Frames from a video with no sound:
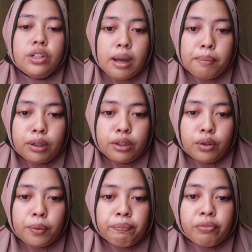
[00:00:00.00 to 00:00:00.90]

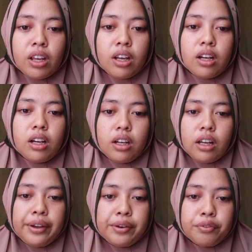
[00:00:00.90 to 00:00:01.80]
W.
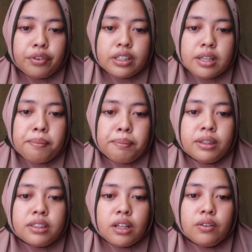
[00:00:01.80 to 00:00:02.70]
And for
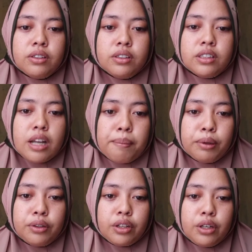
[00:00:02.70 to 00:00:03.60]
example, sound
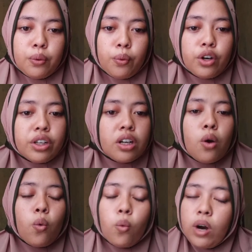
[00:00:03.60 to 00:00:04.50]
W in the word
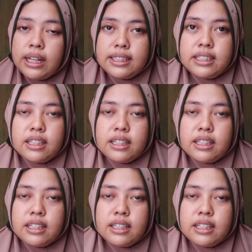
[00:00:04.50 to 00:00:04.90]
what.